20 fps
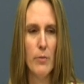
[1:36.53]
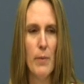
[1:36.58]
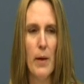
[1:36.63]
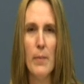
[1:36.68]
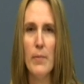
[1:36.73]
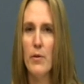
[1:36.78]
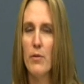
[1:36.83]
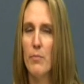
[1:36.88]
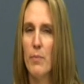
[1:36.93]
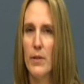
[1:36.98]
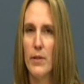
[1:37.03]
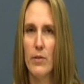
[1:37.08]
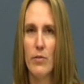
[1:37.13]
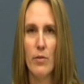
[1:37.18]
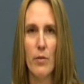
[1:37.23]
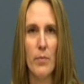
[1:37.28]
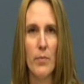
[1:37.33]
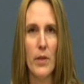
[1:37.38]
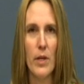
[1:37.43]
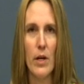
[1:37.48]
Maybe you've been
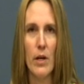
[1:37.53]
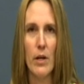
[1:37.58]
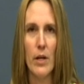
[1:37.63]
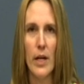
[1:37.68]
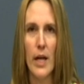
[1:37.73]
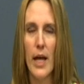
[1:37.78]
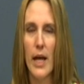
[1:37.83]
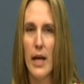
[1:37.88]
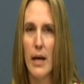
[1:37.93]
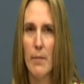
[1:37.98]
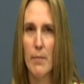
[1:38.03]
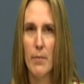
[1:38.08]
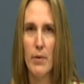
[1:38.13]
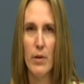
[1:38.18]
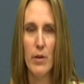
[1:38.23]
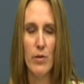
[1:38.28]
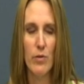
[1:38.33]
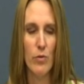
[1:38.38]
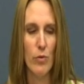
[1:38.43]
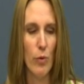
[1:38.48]
to something on
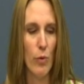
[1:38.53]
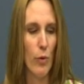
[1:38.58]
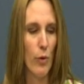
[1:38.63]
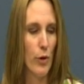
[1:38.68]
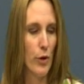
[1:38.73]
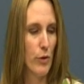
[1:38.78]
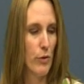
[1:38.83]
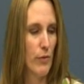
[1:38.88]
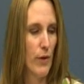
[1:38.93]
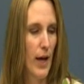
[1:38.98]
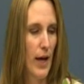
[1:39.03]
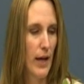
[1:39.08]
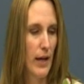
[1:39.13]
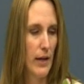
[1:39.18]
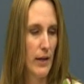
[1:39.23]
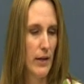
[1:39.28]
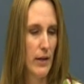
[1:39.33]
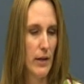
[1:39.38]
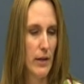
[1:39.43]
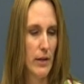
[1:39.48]
campus or you've
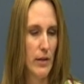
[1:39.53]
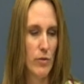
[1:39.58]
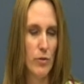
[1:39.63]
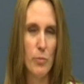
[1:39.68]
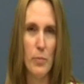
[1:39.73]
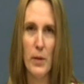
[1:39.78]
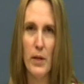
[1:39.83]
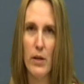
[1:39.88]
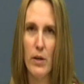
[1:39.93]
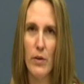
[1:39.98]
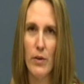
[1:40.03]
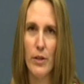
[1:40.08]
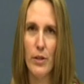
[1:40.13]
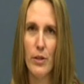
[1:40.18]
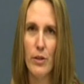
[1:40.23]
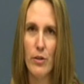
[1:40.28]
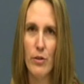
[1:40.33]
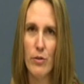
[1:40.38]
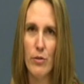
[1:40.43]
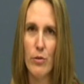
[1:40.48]
had a speaker
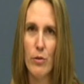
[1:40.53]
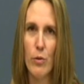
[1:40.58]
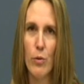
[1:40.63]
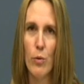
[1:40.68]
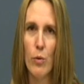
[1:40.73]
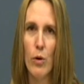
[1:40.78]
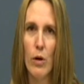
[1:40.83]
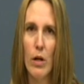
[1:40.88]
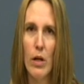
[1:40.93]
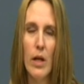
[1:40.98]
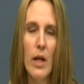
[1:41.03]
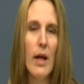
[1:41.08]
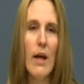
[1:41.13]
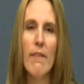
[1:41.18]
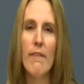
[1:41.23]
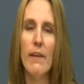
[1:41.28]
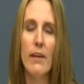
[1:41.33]
into your school.